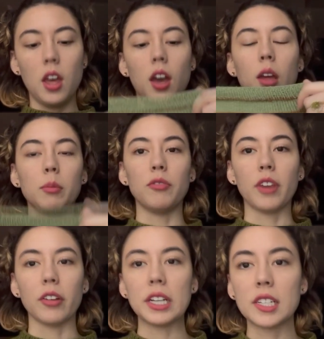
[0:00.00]
I'm a
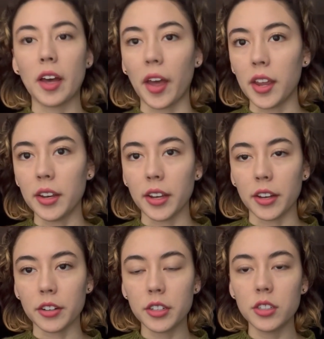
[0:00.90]
very tight
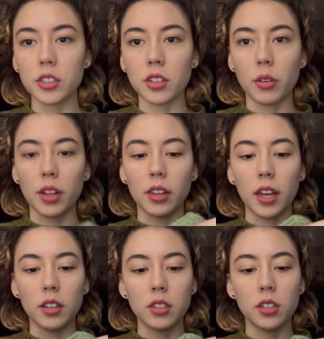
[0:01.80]
knitter, so I
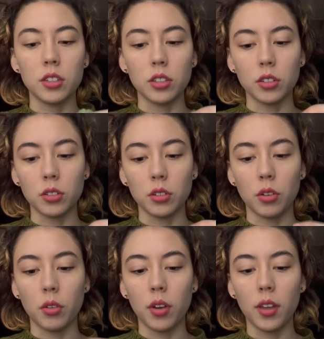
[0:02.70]
like to
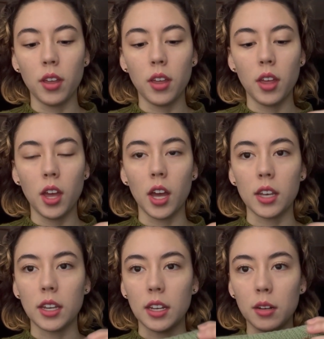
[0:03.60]
do a
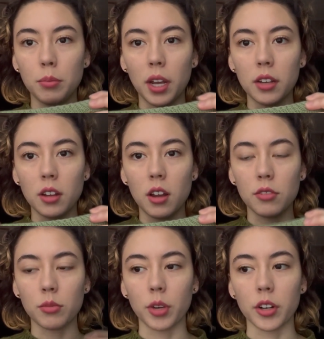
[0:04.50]
knitted bind off
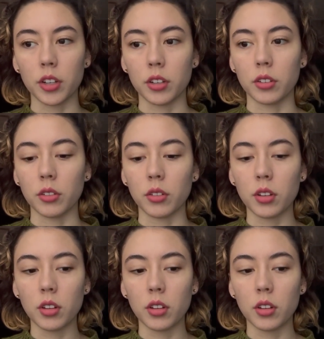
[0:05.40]
where you